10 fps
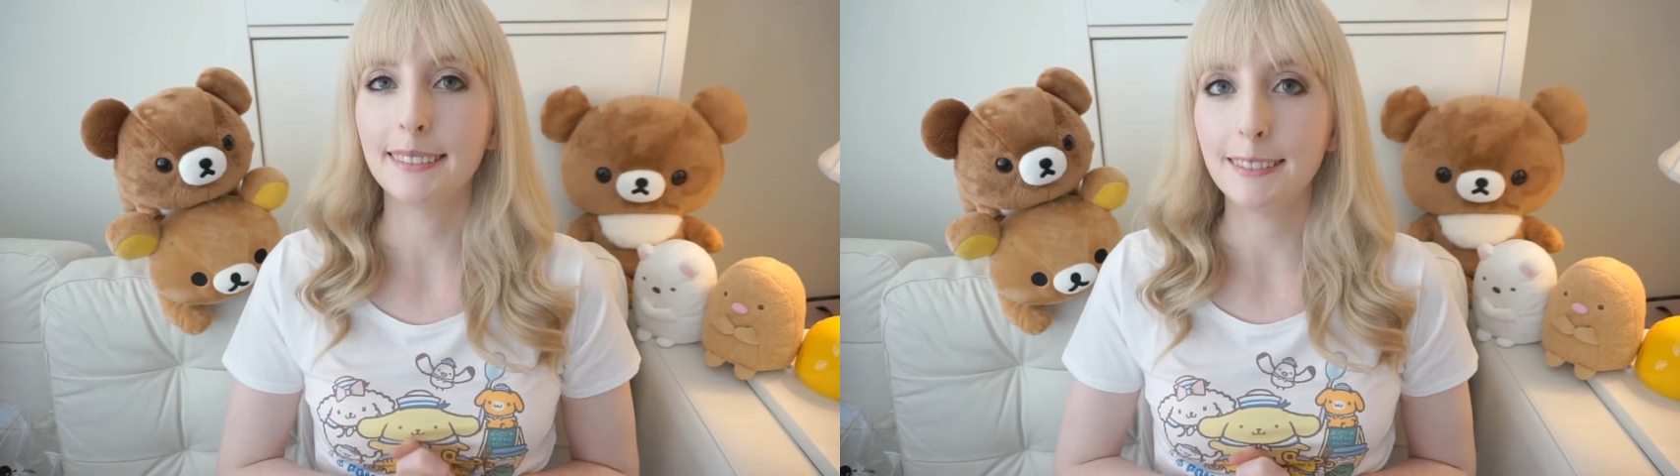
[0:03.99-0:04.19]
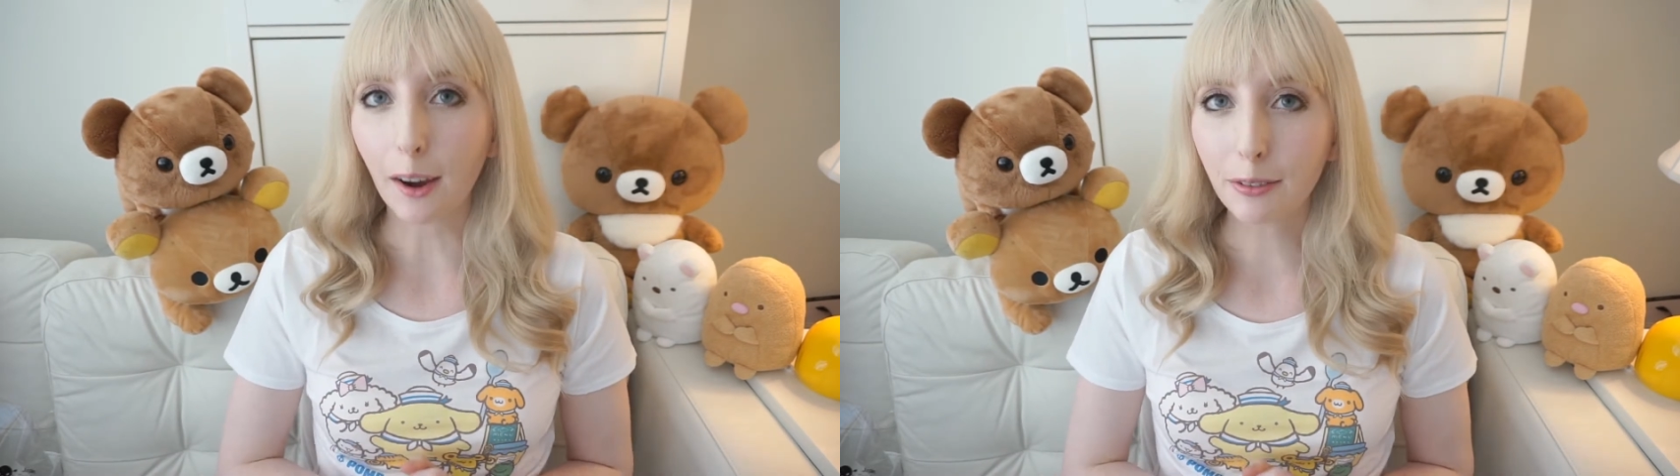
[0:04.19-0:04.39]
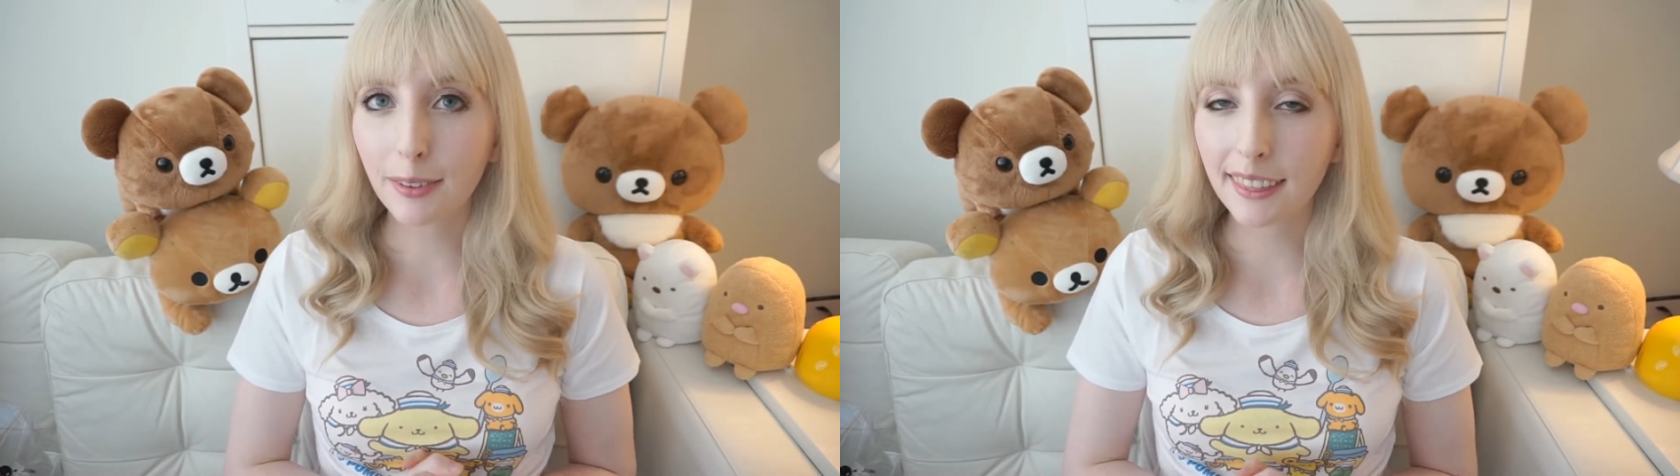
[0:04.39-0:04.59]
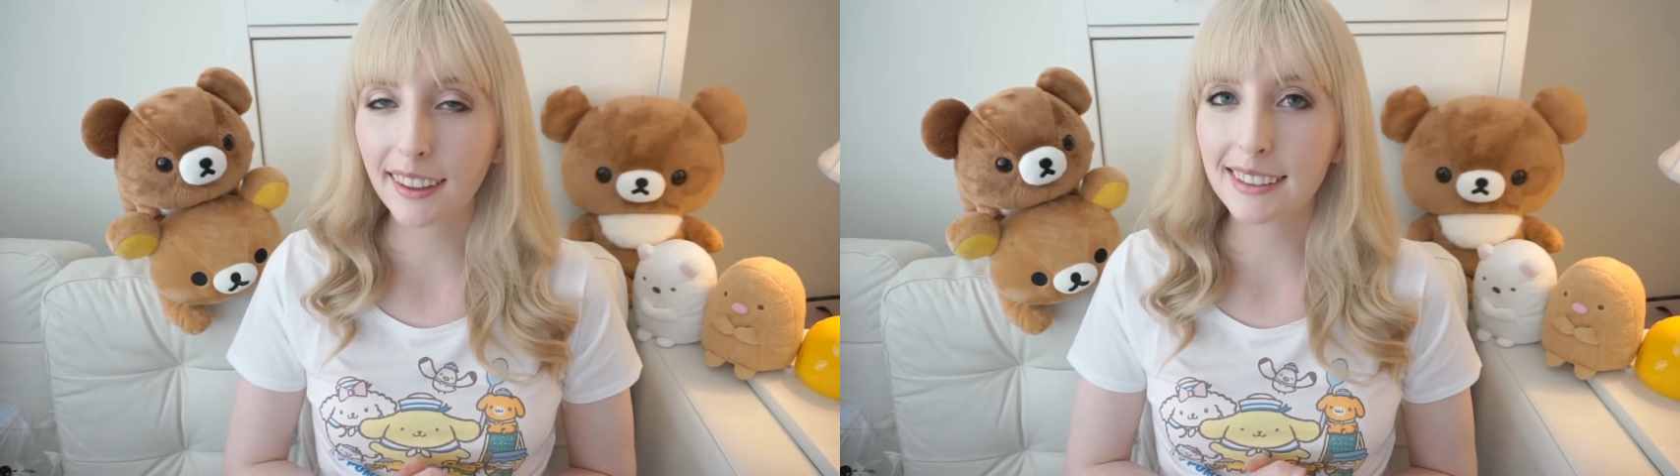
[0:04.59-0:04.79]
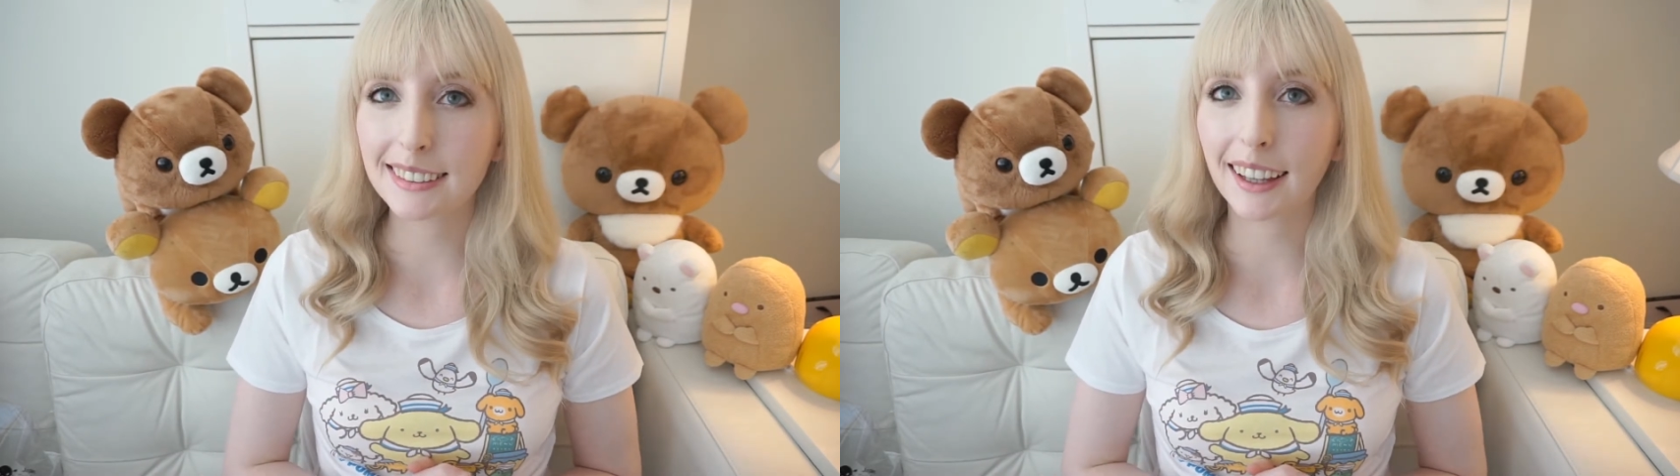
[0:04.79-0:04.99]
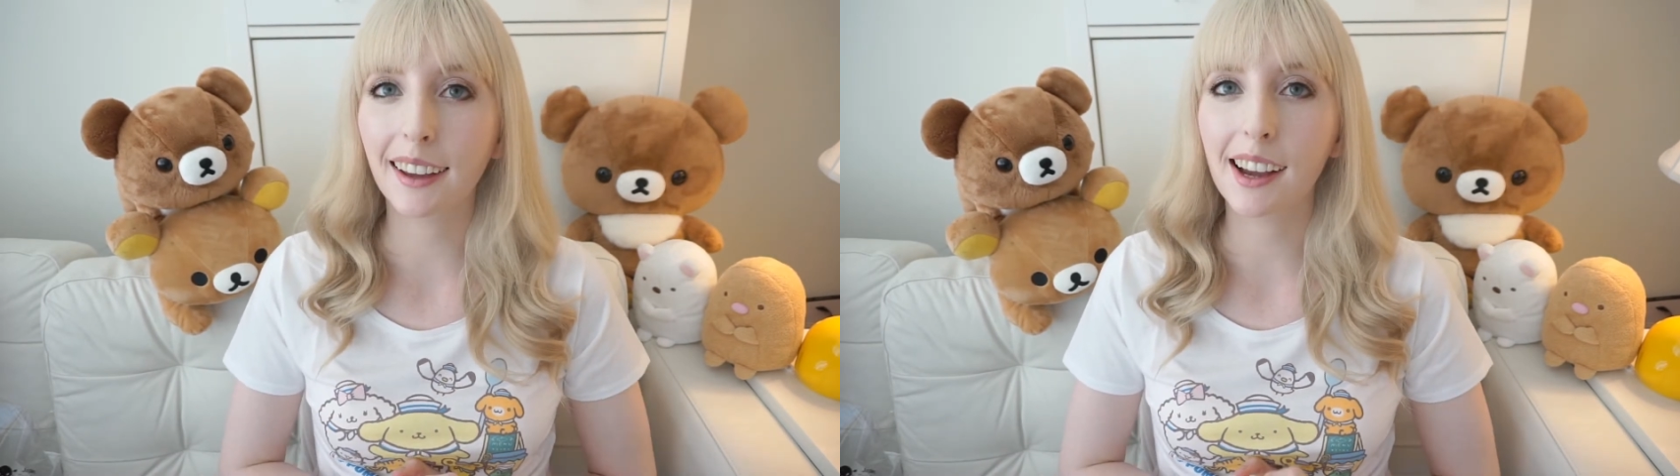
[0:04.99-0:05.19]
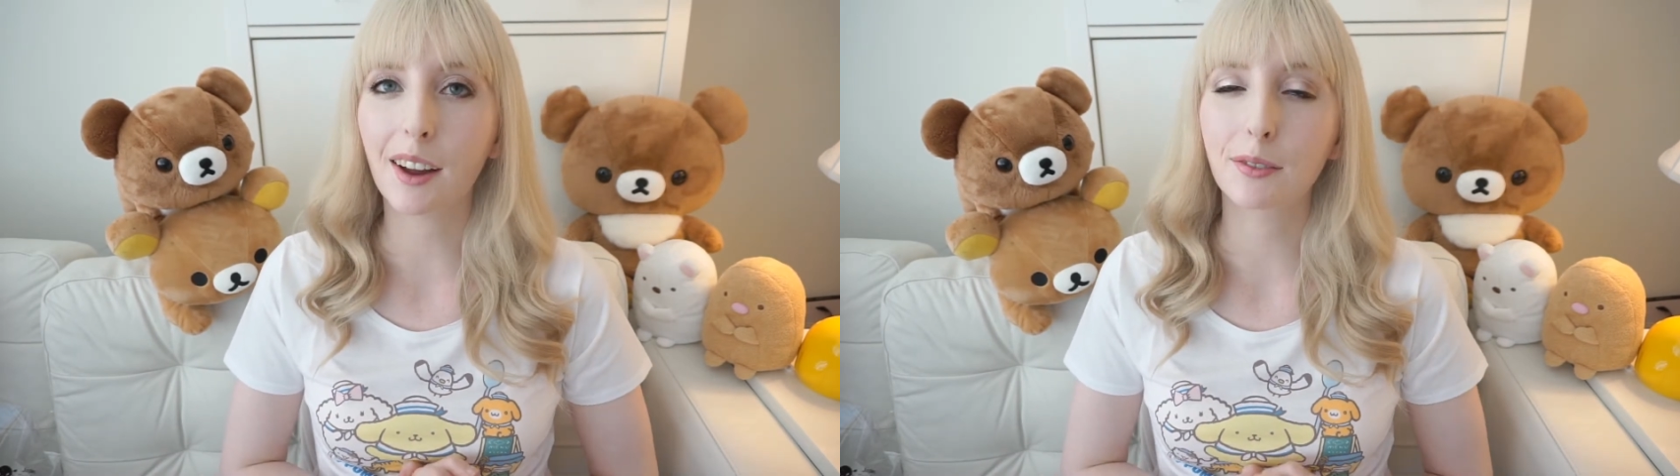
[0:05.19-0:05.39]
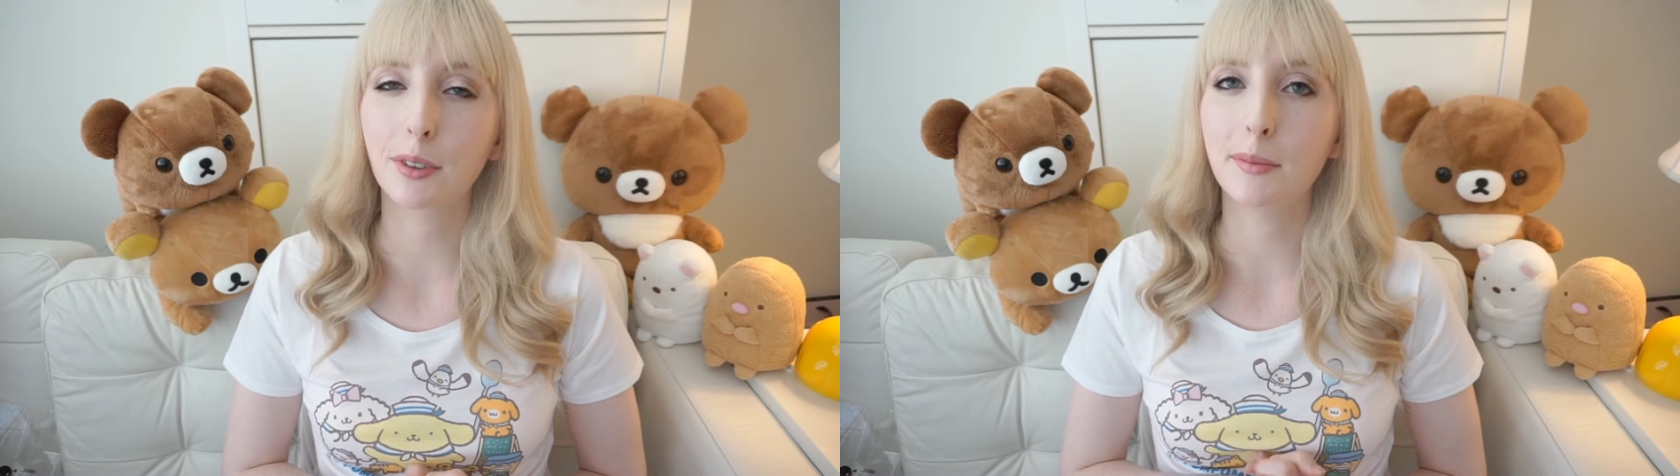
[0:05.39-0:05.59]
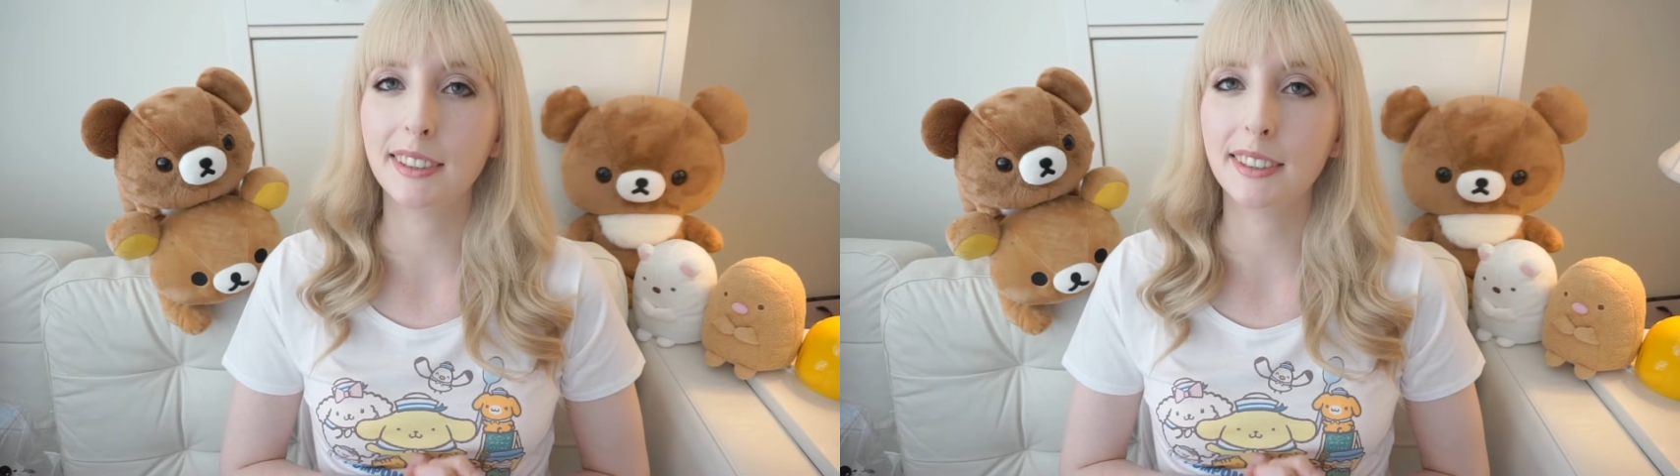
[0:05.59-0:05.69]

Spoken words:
Duffy things I got from